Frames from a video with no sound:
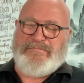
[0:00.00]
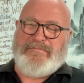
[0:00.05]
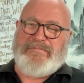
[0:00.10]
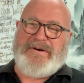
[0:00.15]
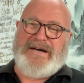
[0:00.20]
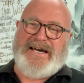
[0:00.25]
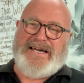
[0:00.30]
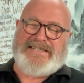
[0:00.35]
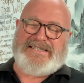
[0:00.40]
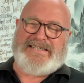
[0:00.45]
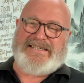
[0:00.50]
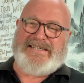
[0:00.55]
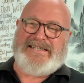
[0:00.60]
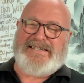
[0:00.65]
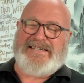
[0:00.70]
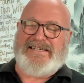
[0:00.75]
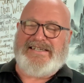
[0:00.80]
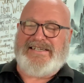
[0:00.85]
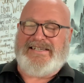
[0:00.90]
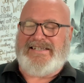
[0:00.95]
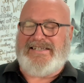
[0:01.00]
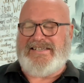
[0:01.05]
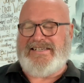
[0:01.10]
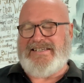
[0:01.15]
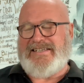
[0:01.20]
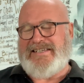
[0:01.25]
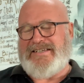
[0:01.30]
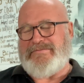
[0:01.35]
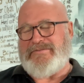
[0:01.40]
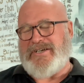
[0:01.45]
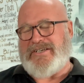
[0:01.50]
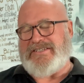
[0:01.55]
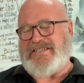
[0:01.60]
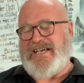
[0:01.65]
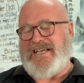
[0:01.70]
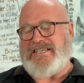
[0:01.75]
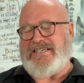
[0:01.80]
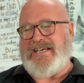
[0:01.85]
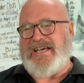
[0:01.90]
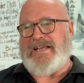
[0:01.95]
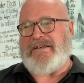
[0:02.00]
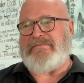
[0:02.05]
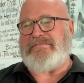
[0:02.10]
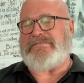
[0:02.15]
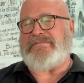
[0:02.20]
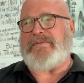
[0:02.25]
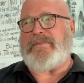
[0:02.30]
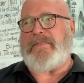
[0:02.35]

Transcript: But I'm not dead yet.